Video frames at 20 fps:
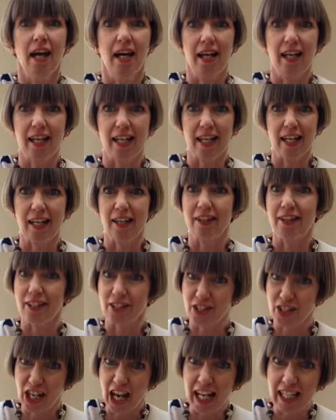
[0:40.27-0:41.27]
The
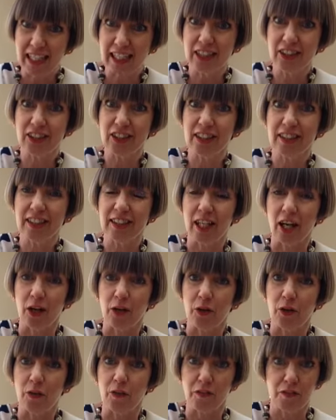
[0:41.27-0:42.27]
challenge is
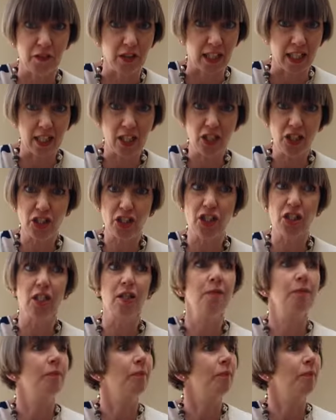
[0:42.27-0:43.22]
now finished,